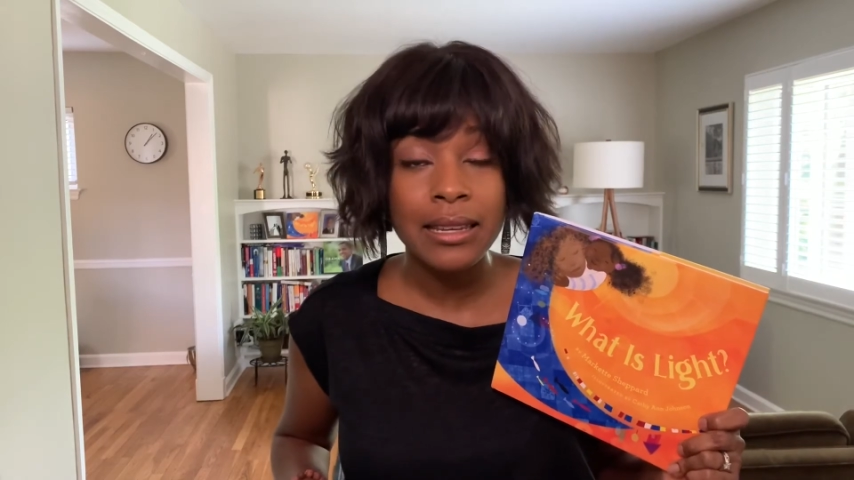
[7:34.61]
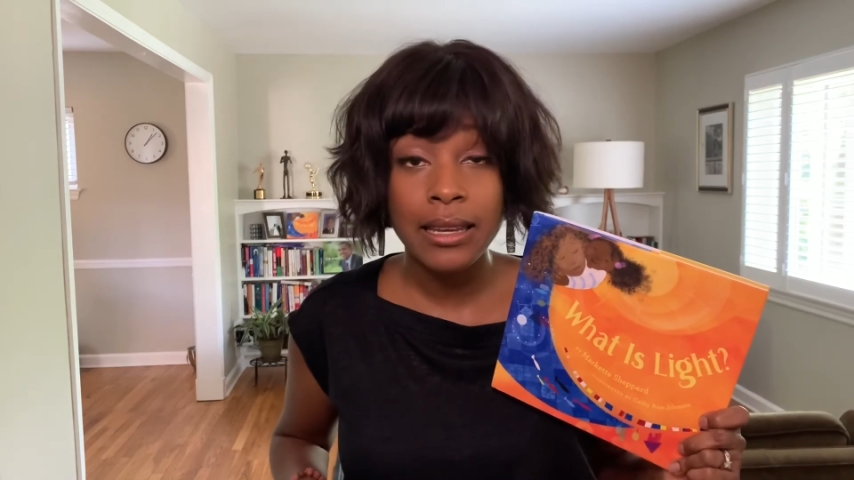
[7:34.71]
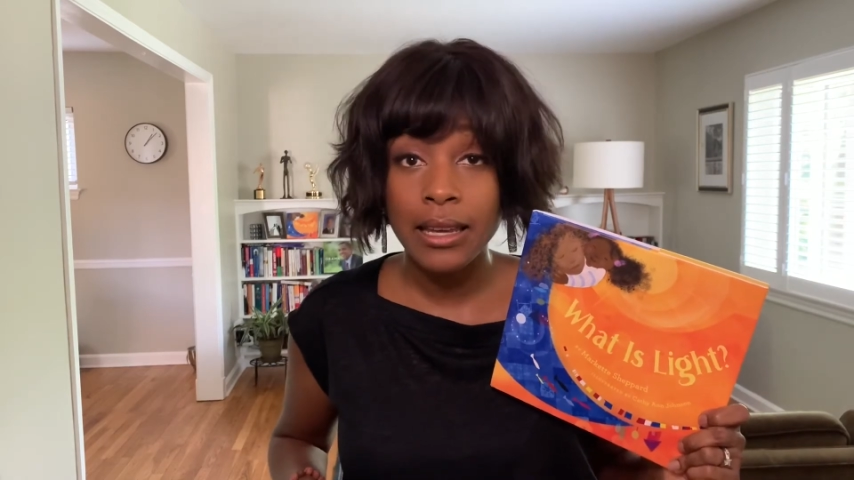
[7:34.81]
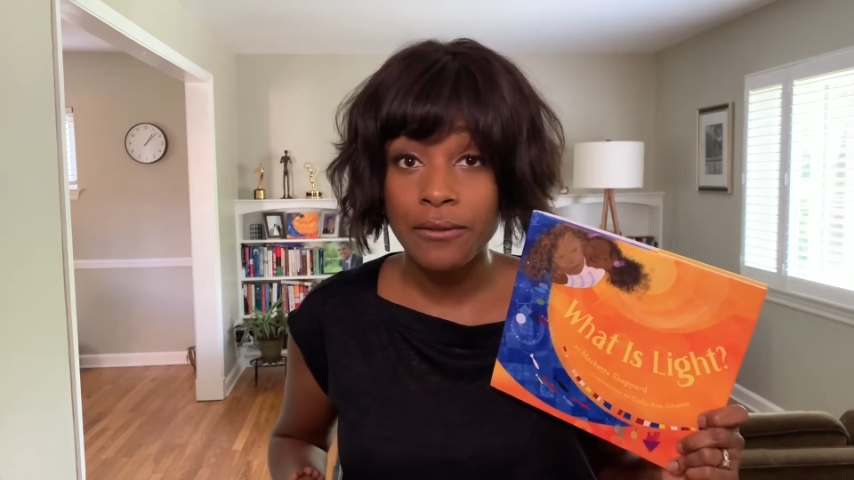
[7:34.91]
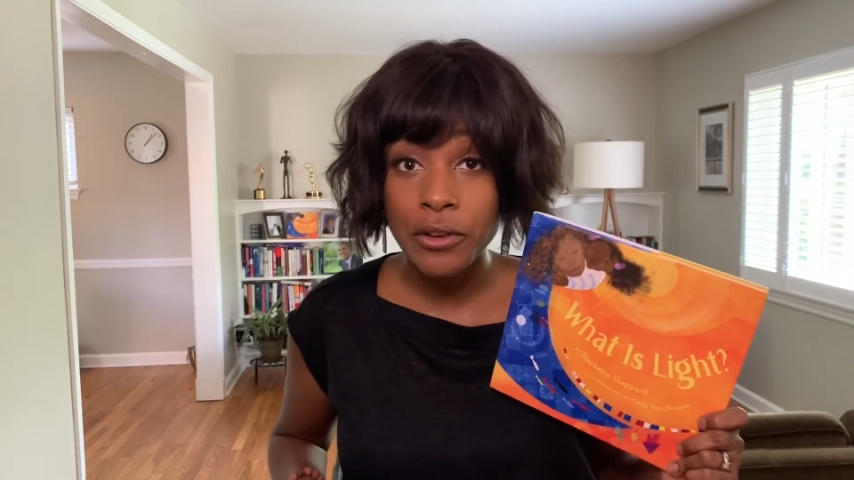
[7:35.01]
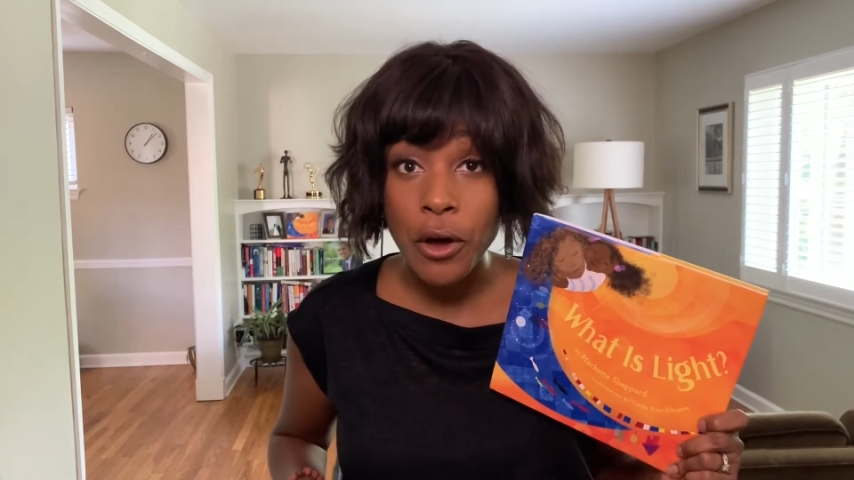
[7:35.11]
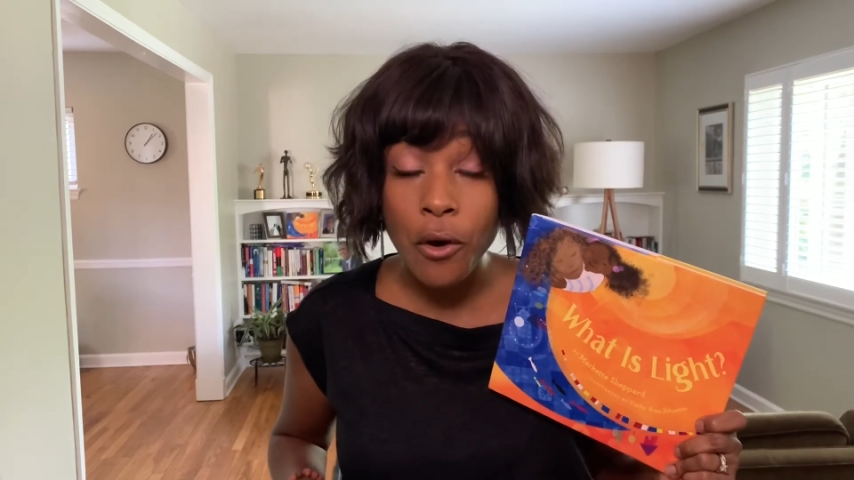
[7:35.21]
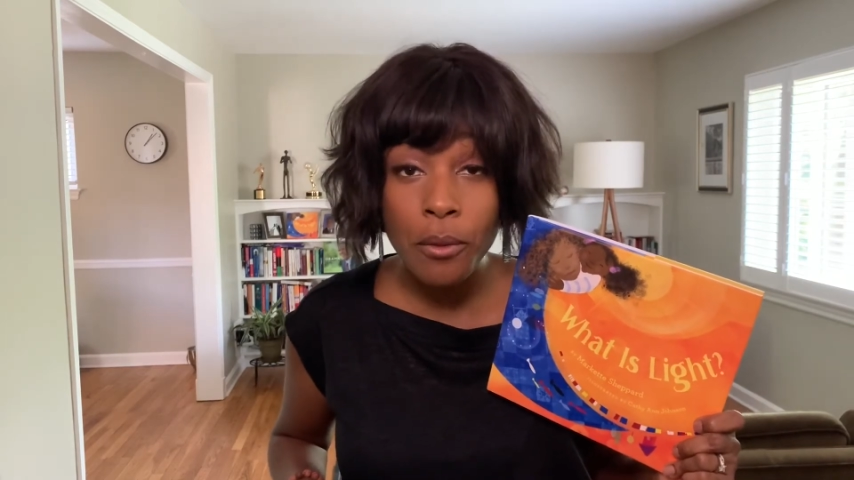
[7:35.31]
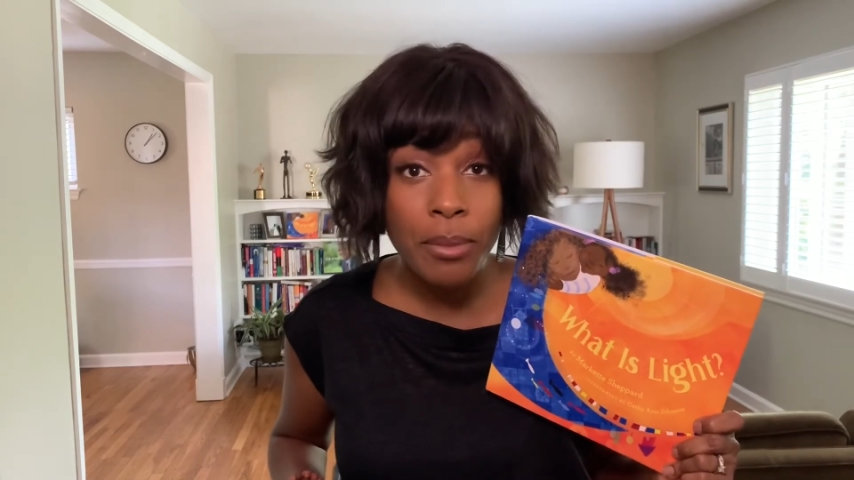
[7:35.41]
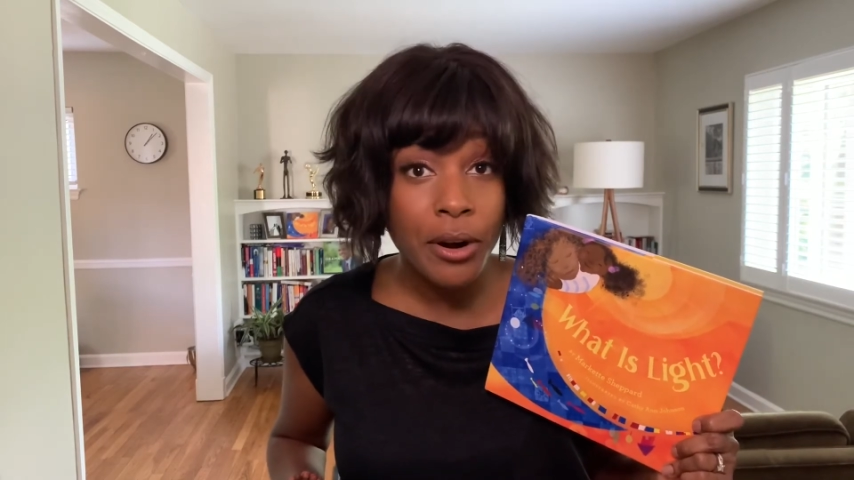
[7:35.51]
if
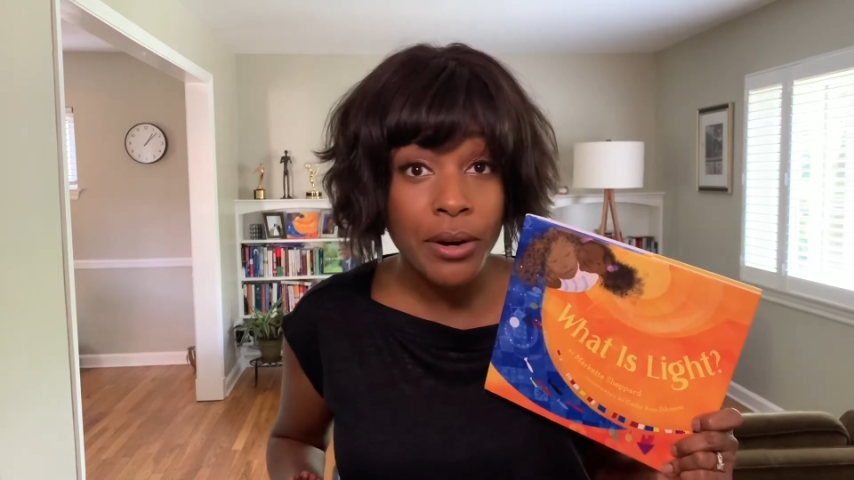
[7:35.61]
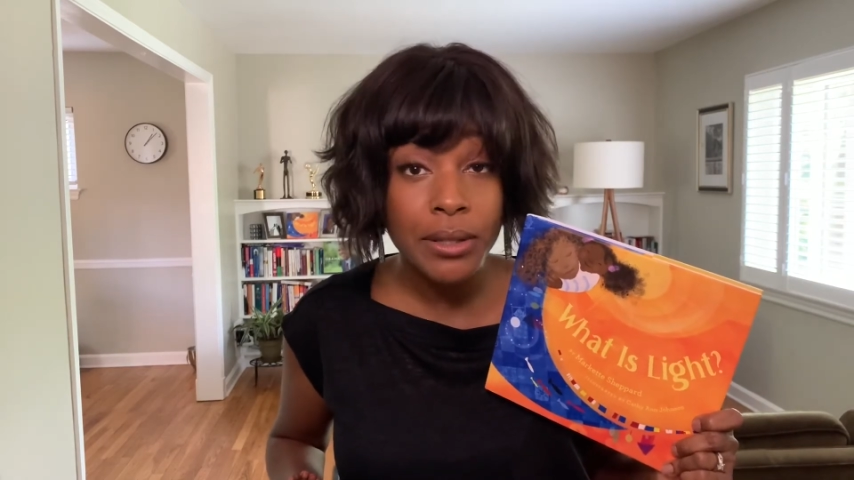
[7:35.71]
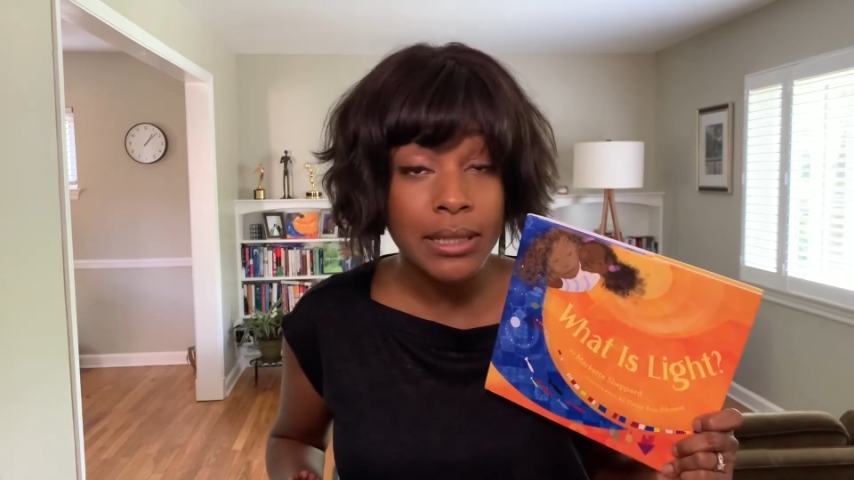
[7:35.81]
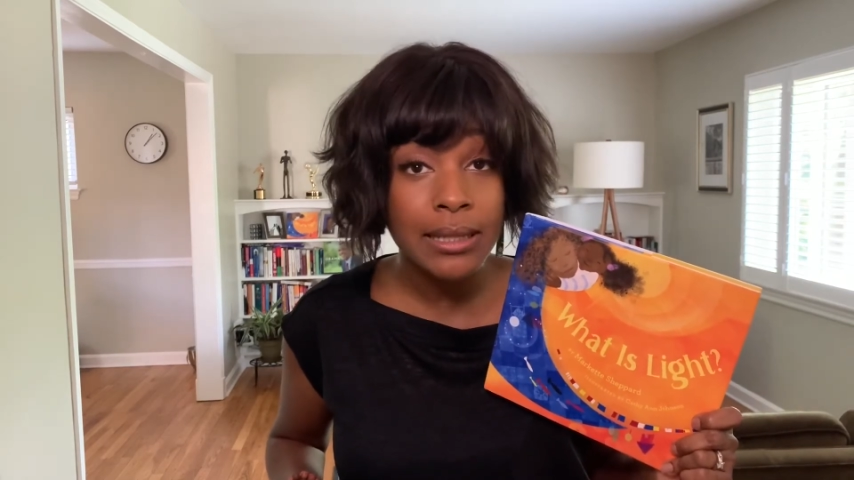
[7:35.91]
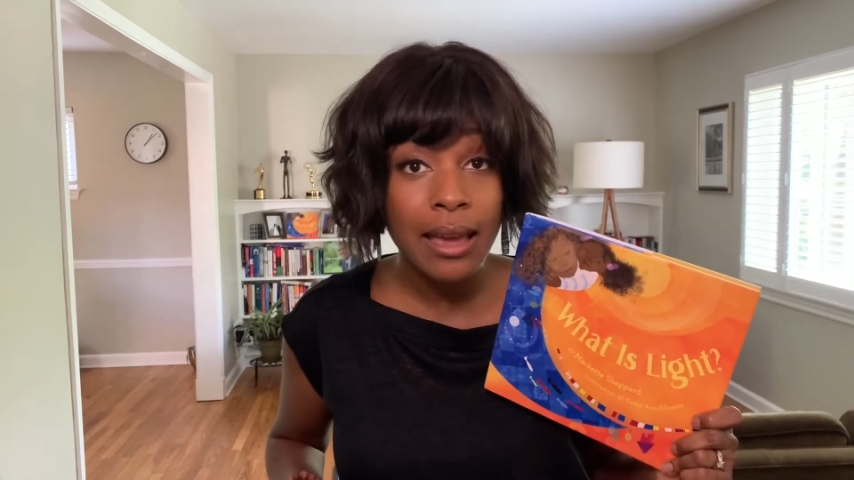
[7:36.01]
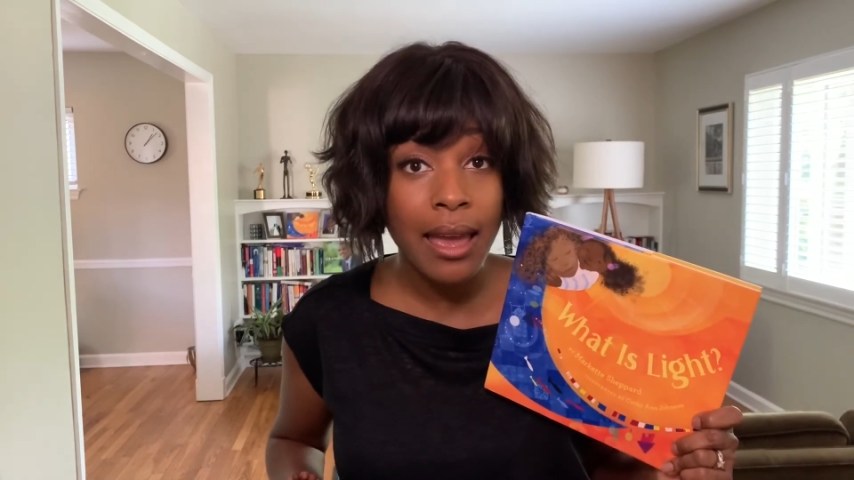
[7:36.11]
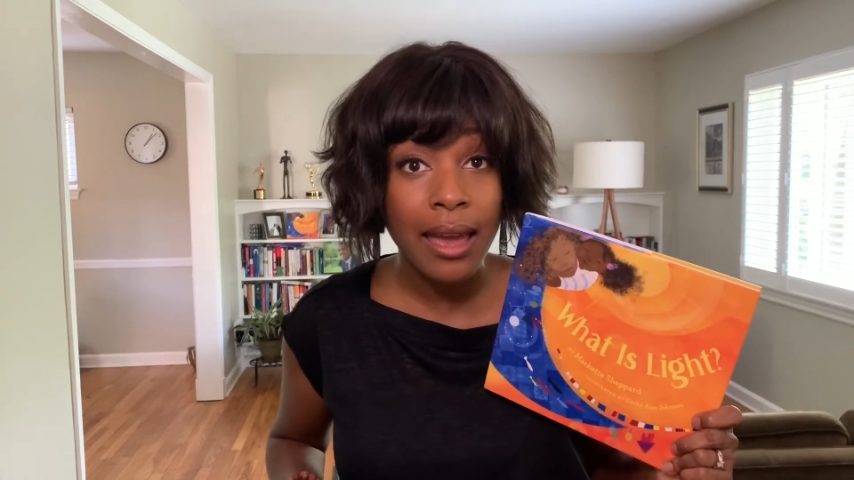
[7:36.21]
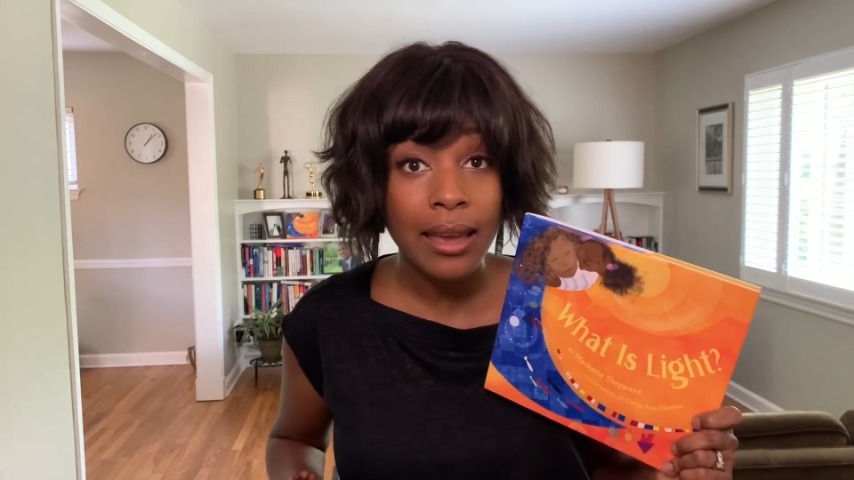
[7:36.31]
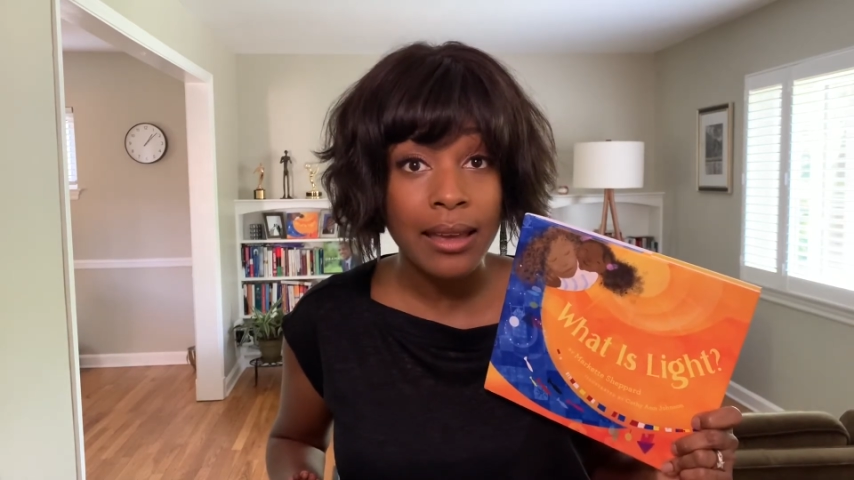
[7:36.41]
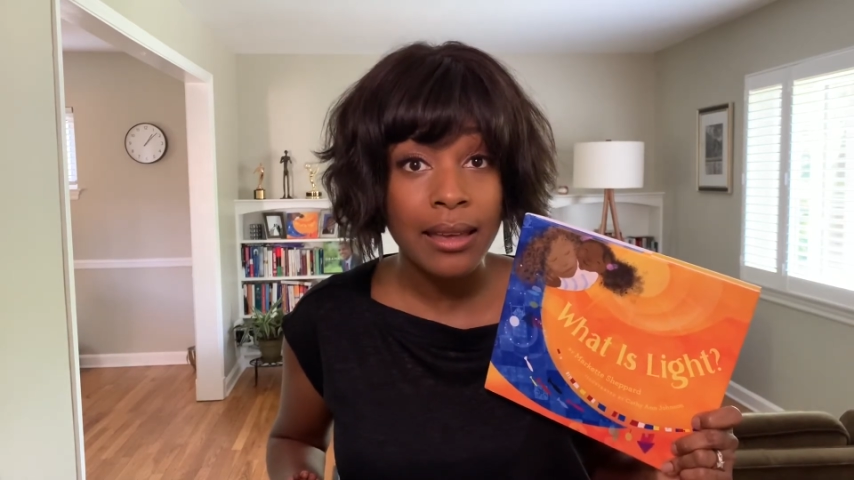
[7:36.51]
no birds
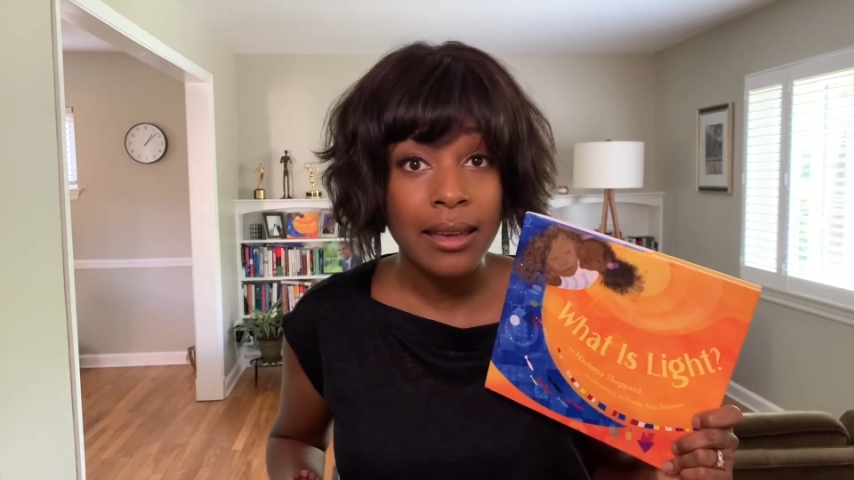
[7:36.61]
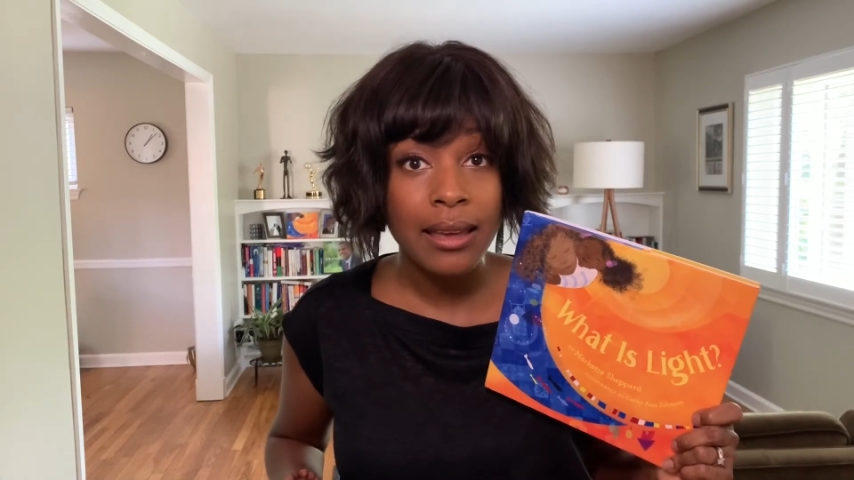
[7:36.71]
sang